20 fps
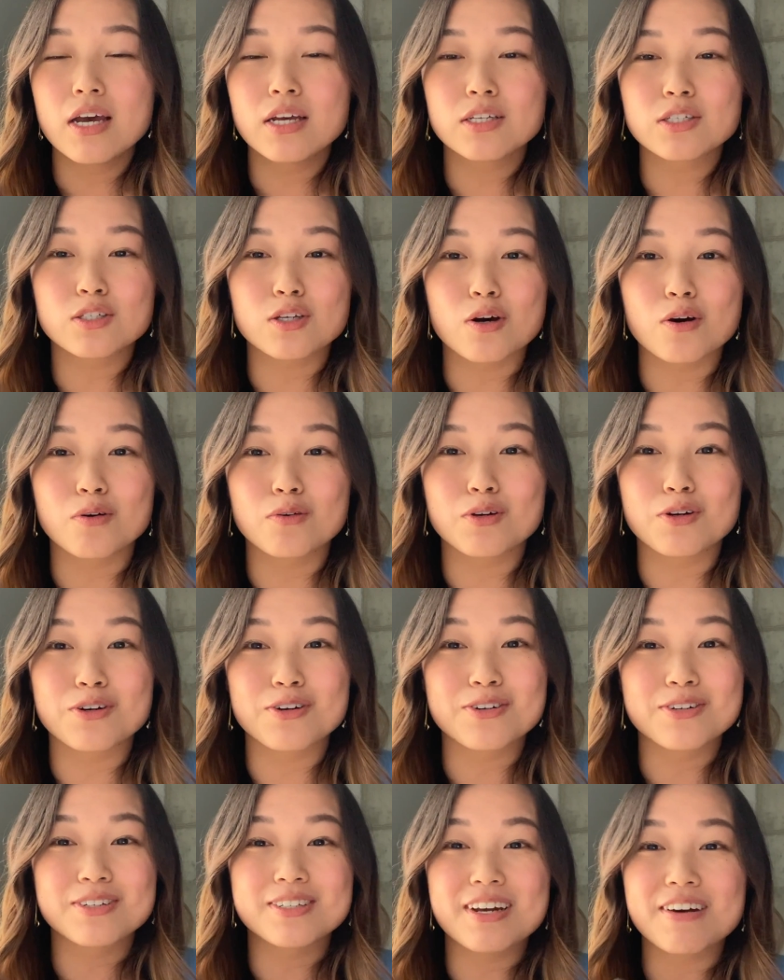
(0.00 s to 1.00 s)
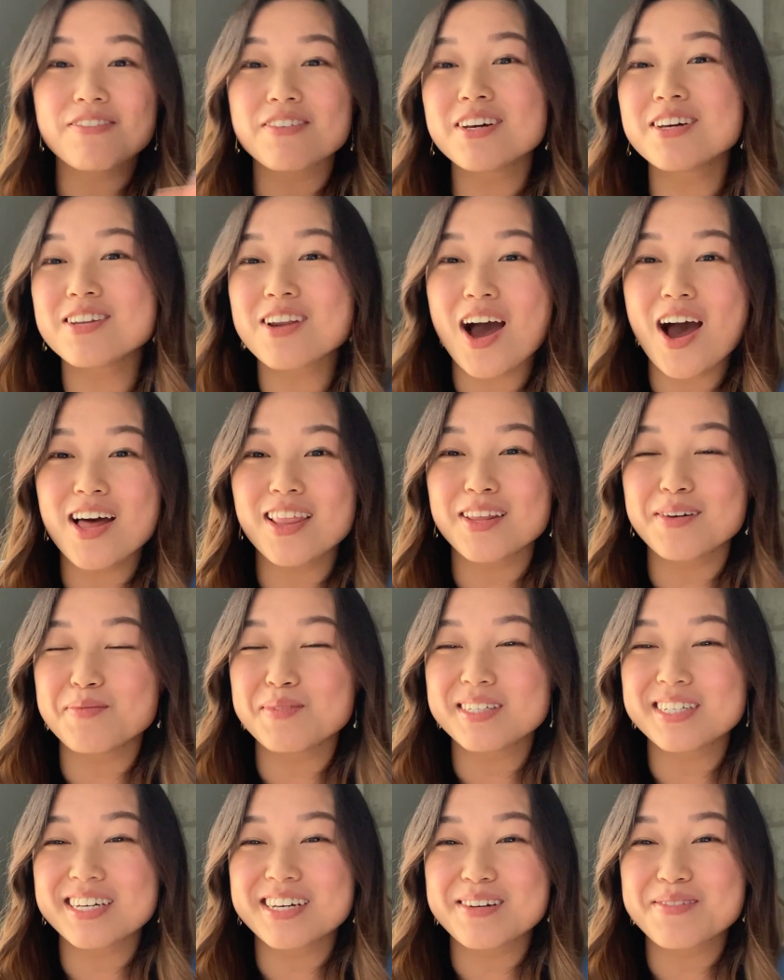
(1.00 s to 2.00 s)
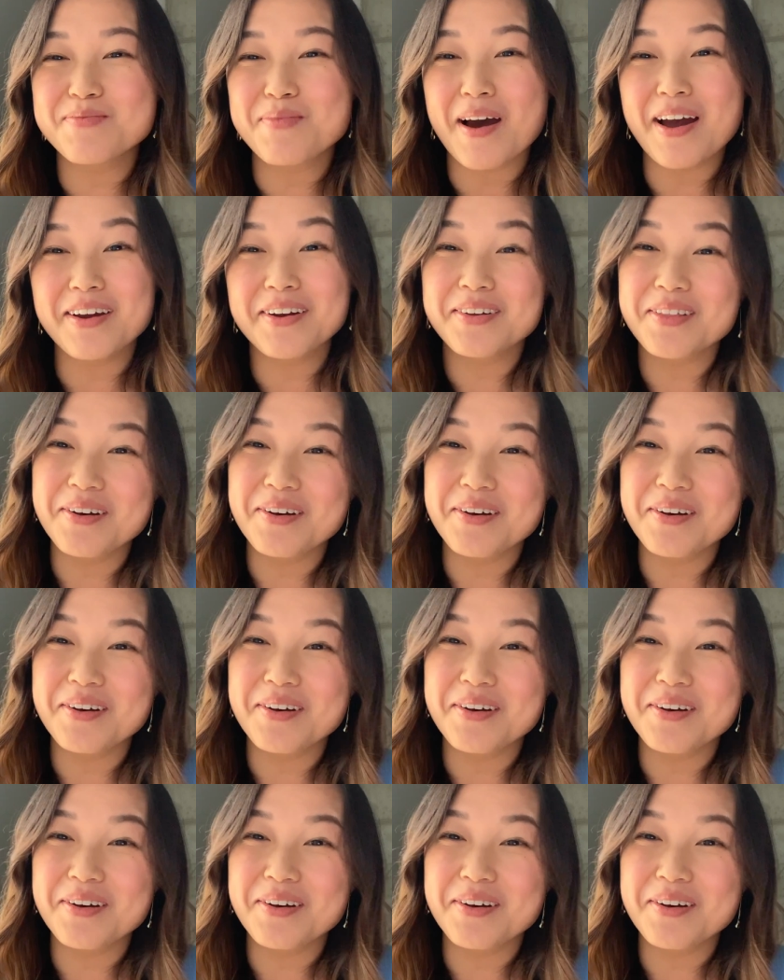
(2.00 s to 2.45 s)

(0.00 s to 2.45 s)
so you're definitely not limited by your